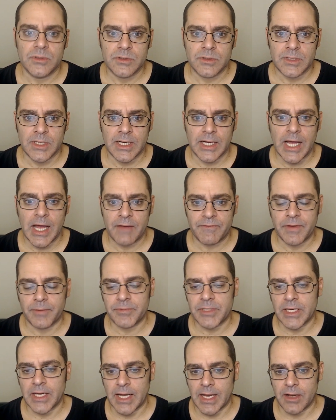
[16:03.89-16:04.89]
a
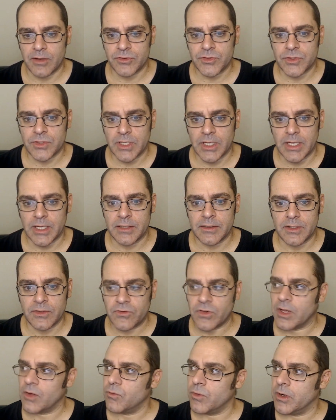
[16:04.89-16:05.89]
half-empty house and it's
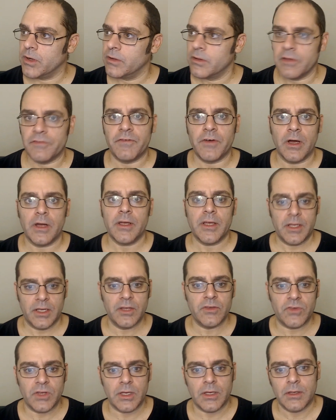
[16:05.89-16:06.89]
like, where the fuck is he?